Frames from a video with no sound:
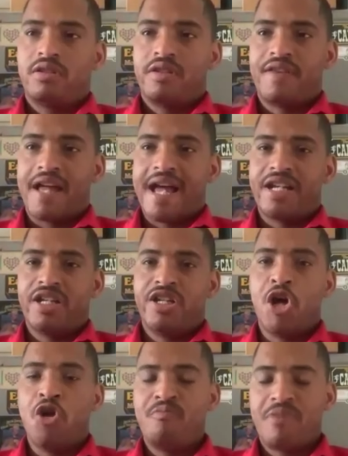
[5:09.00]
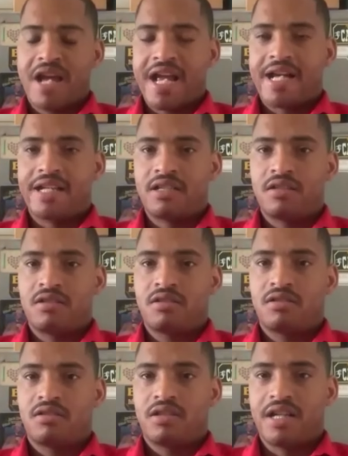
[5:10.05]
that no man
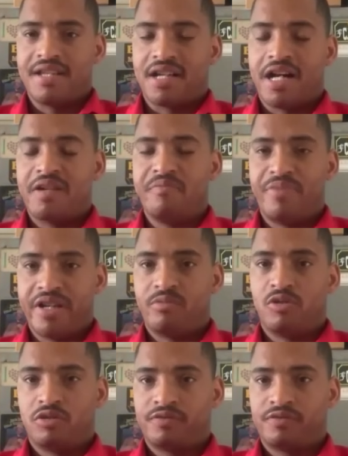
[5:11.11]
is unbeatable.